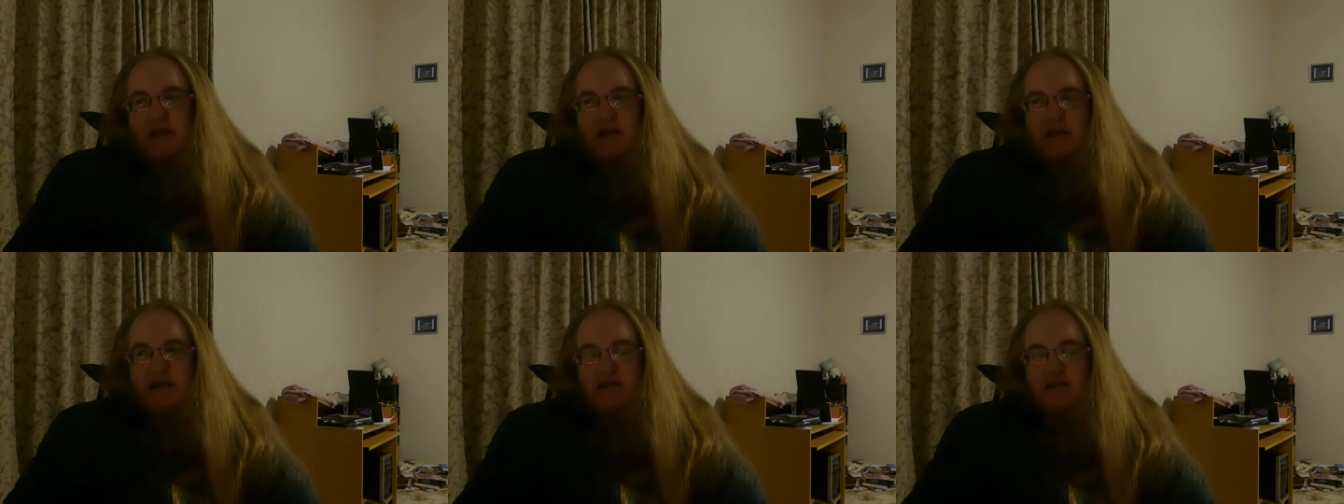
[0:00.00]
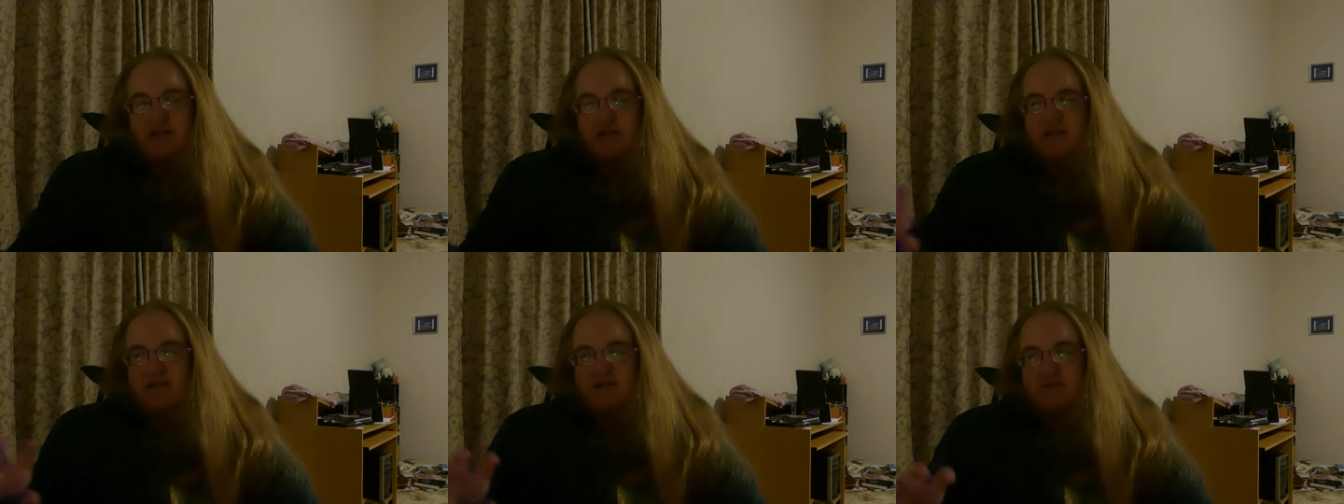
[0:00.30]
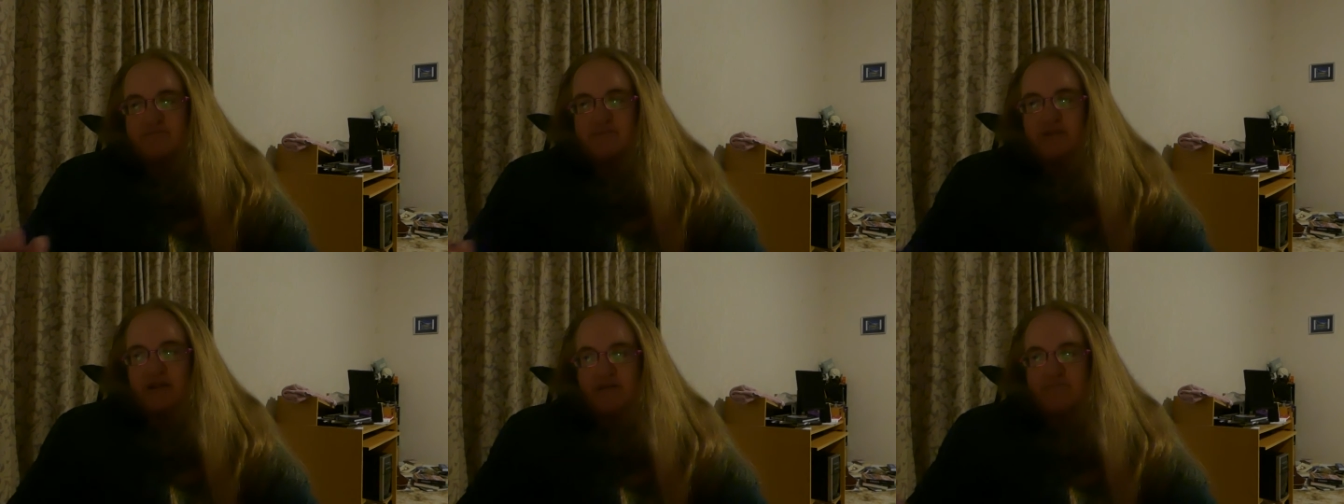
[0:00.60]
and it's
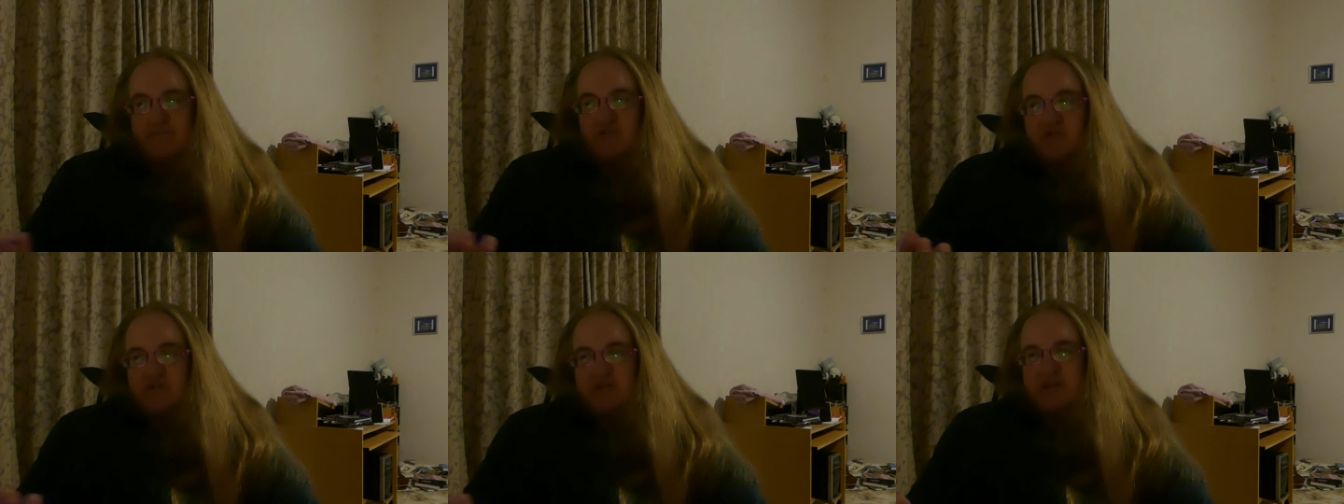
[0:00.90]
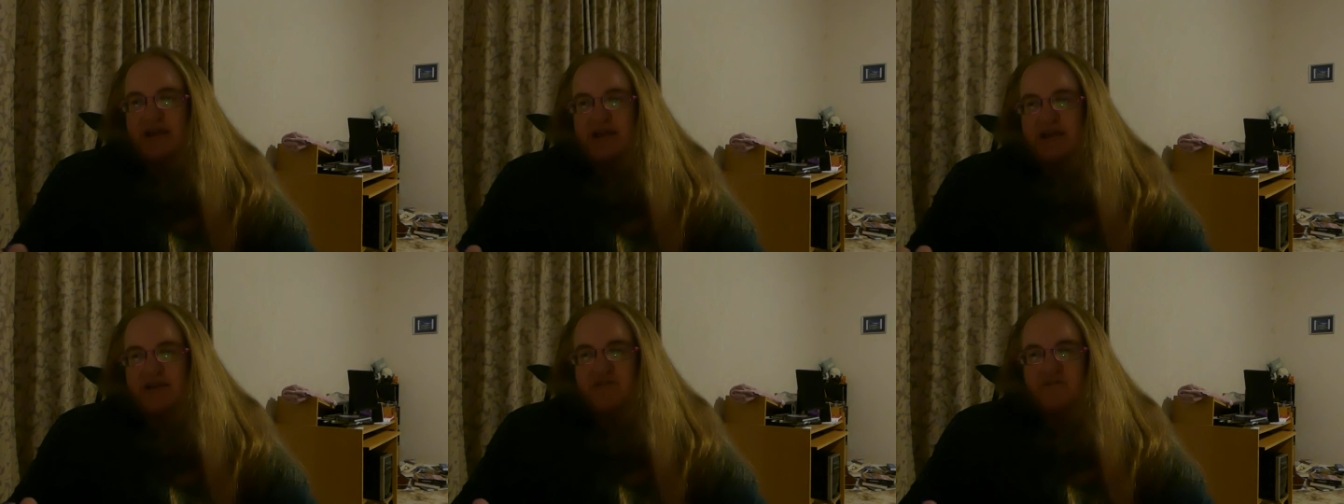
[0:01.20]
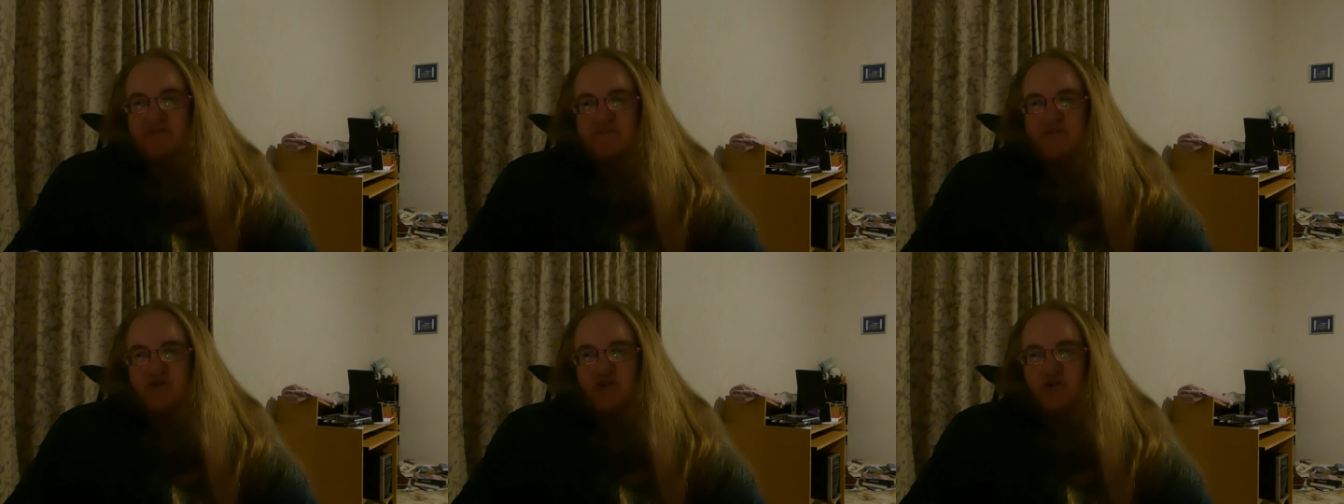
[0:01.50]
like a mosaic
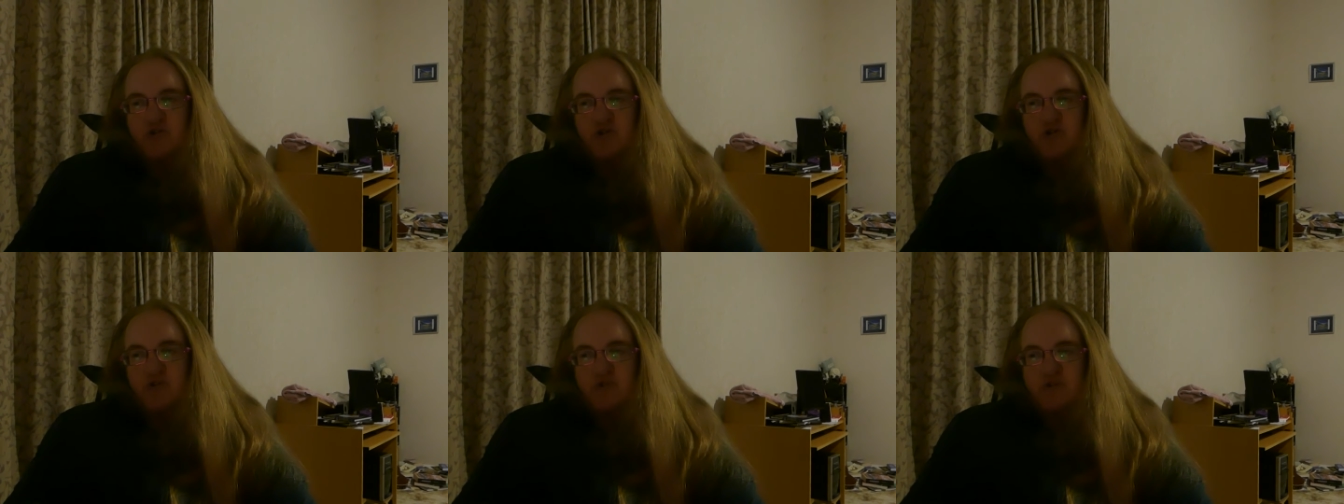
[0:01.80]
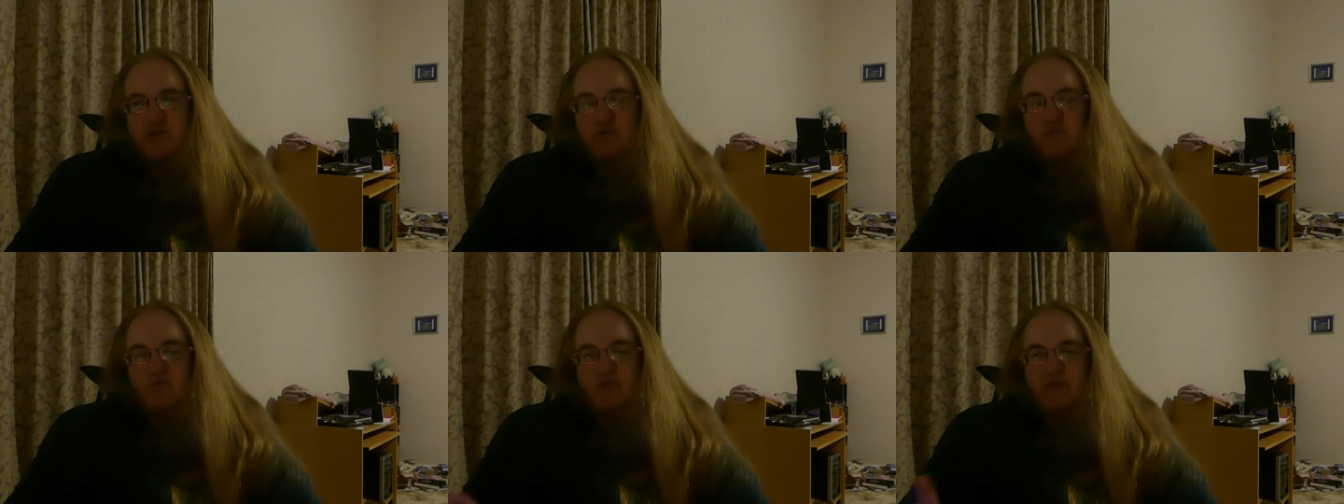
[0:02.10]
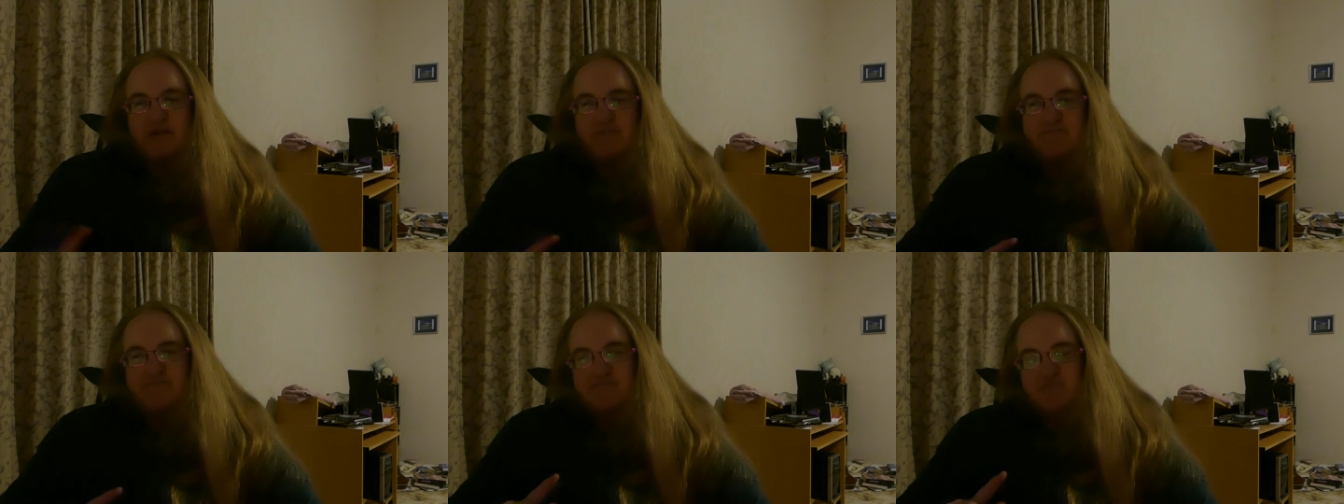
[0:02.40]
of photos that was
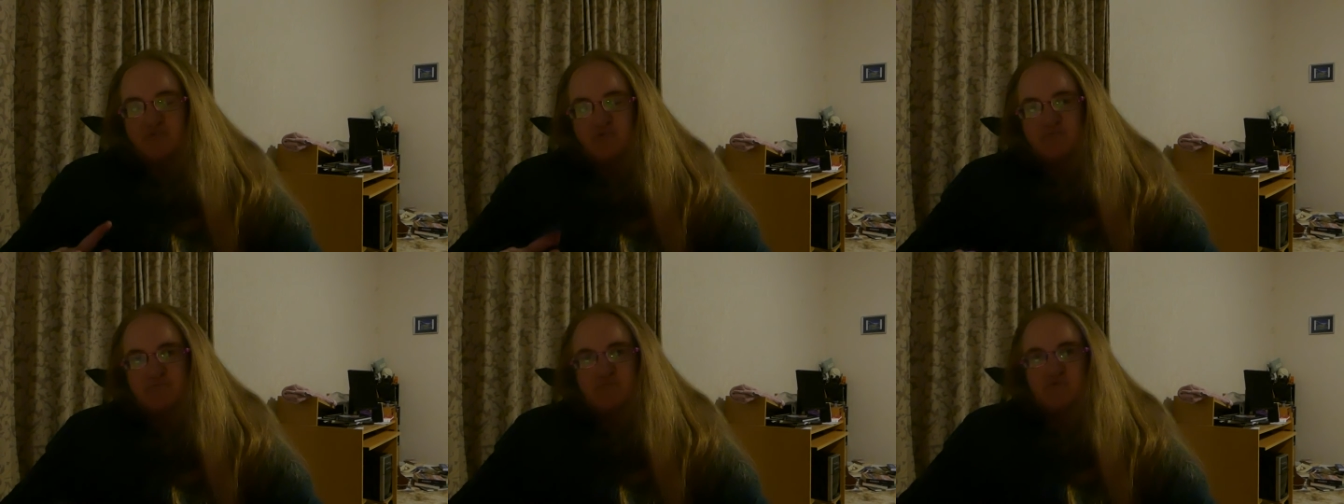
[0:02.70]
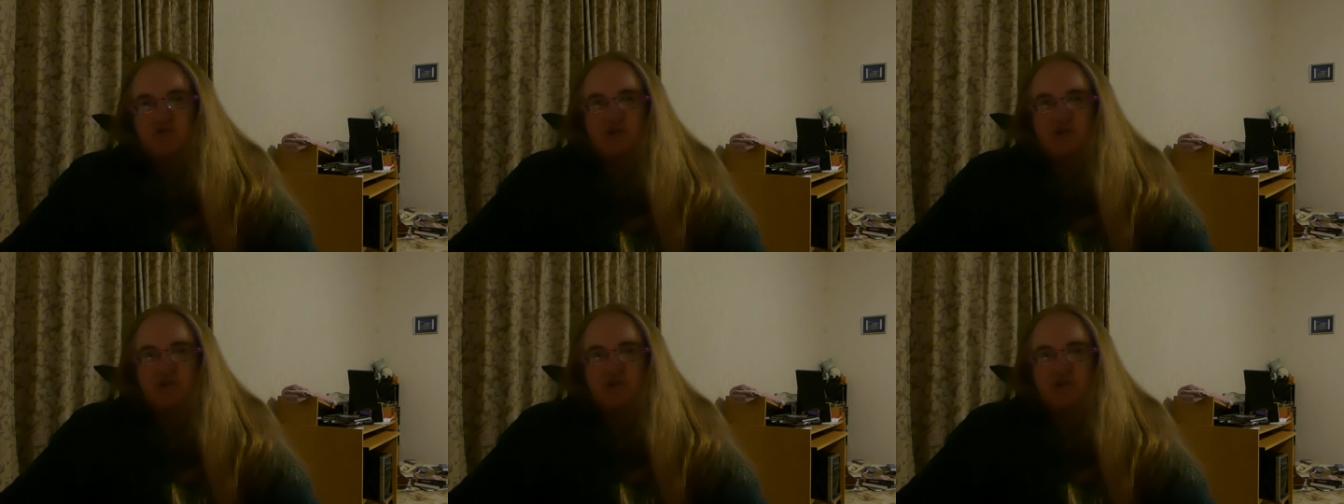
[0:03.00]
then put